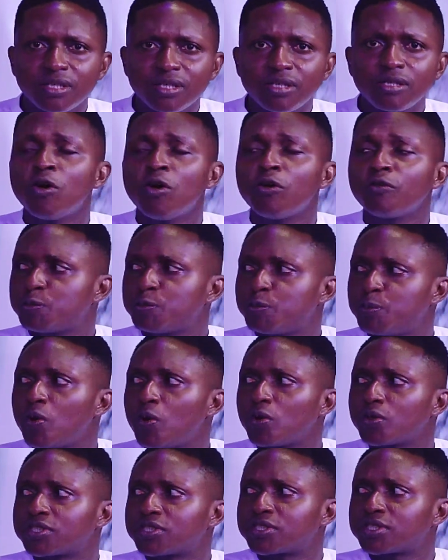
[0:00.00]
of
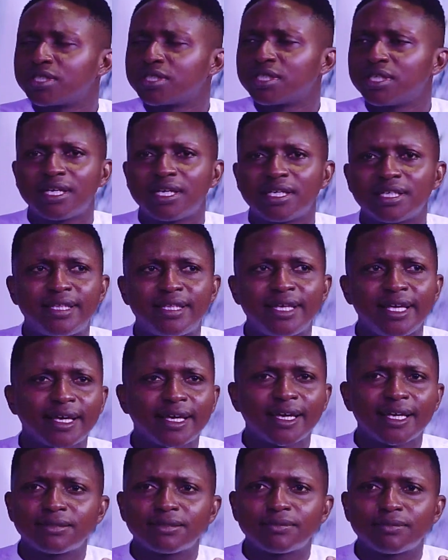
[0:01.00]
sports, they
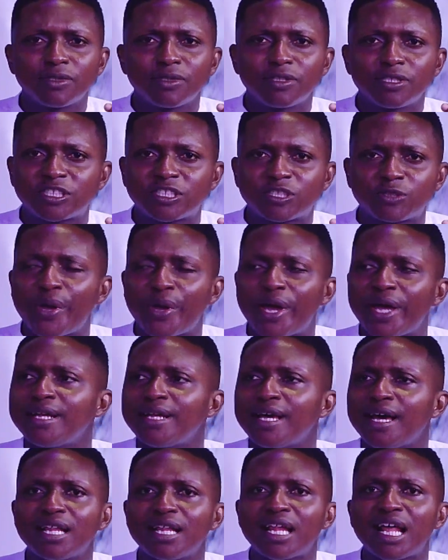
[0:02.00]
can spend
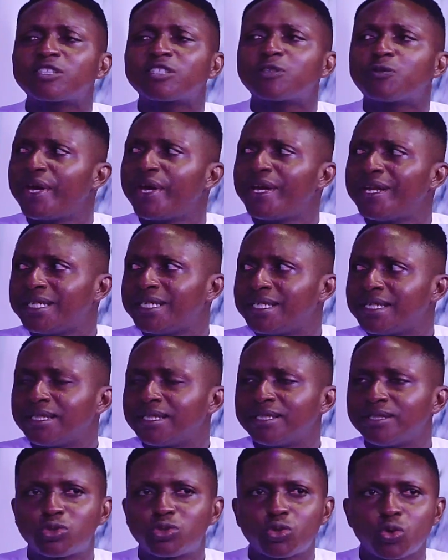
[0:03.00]
their last penny
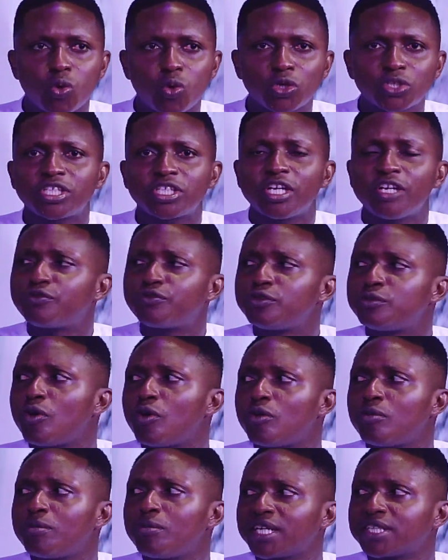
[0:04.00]
to watch a
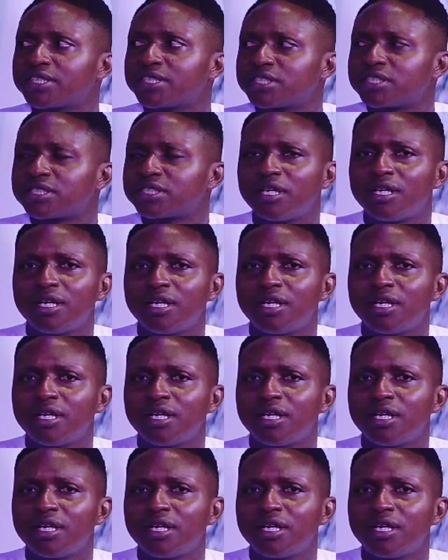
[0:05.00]
football match.